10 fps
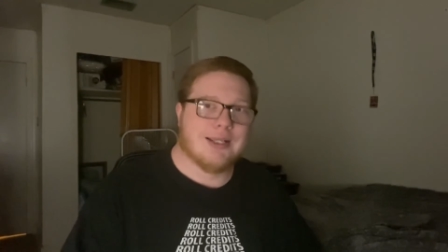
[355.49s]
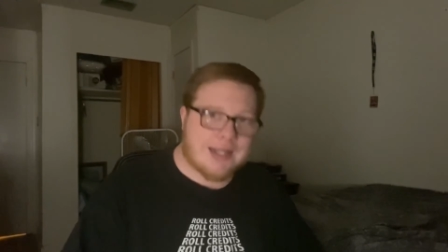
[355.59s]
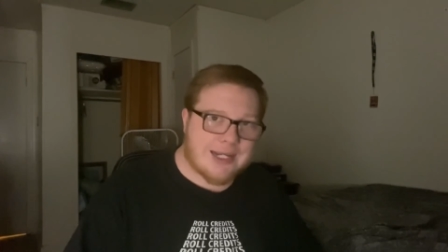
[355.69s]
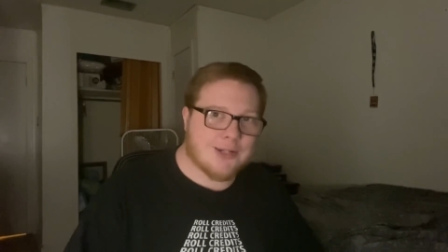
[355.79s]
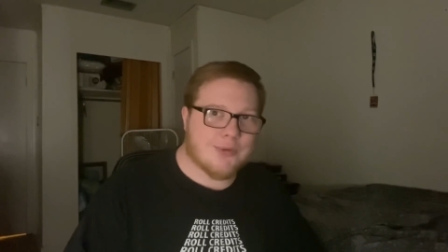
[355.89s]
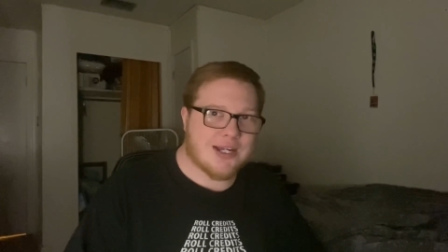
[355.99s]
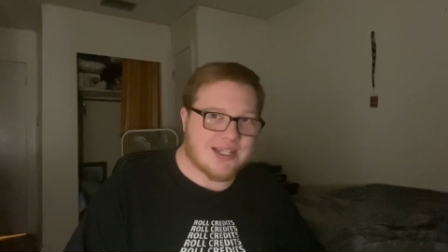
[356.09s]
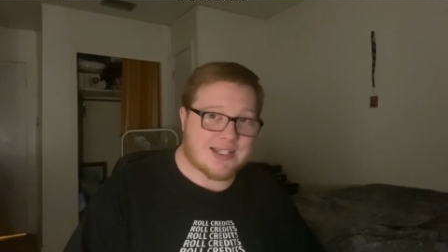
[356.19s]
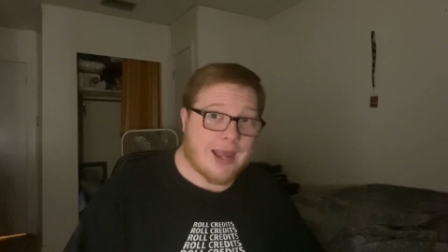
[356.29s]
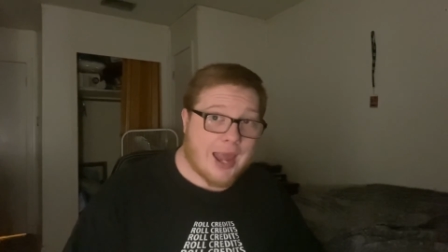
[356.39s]

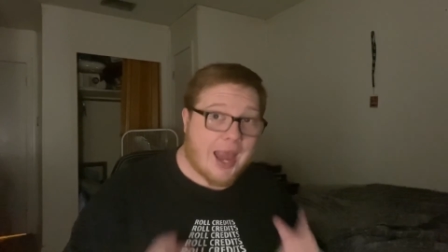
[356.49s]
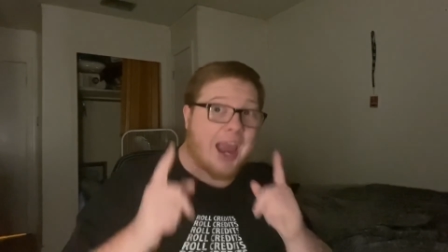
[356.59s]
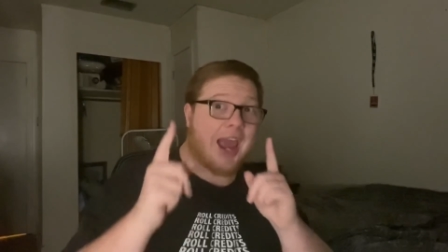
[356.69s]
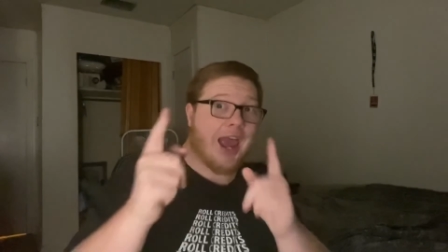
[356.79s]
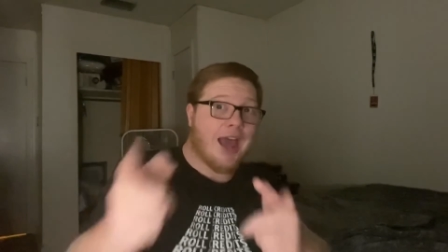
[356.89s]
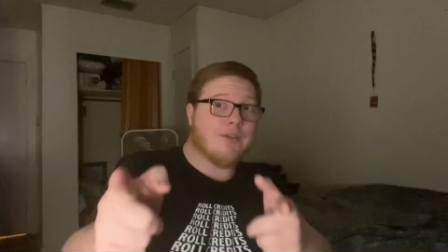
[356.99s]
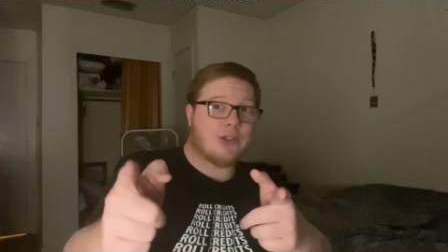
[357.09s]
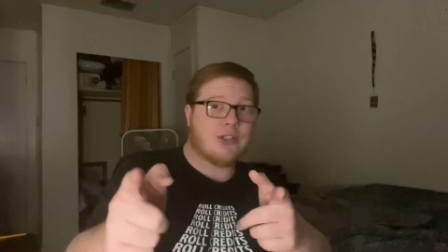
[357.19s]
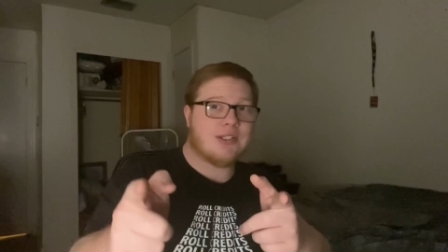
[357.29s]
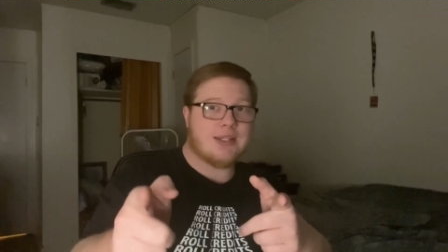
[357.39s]
Anyways, have a
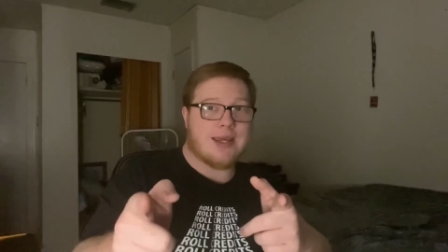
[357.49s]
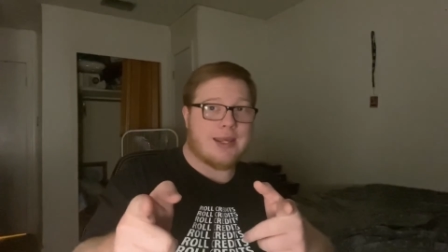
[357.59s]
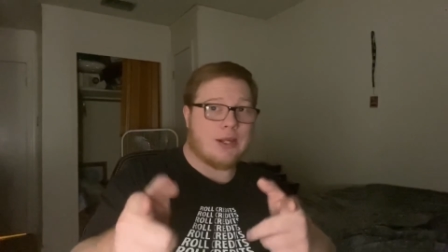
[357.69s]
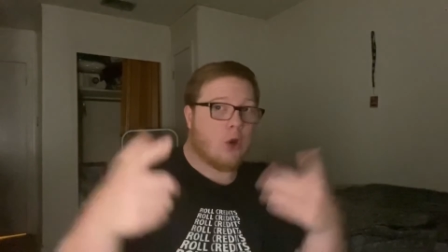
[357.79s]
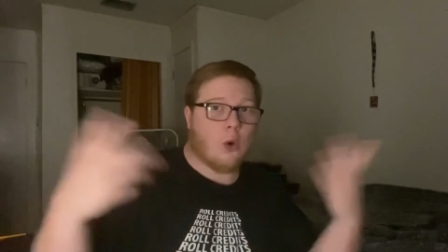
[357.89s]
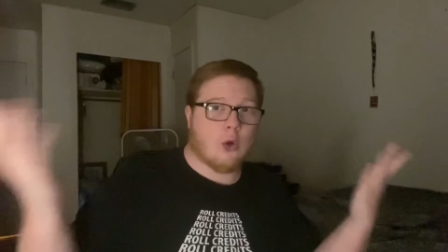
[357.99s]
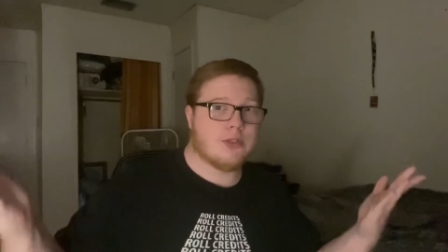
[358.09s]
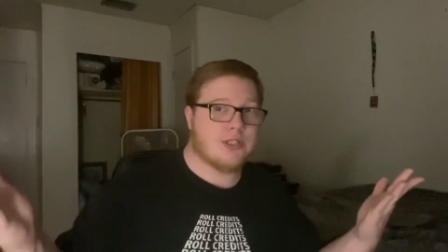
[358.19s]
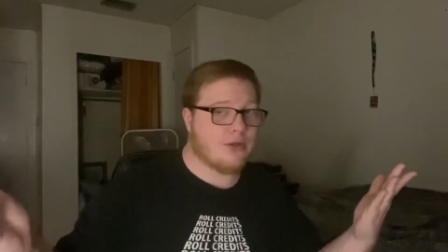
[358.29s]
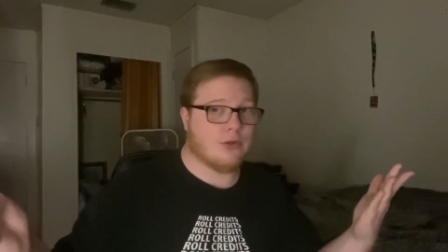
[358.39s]
good day, or
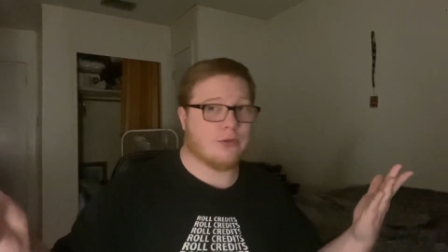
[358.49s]
don't.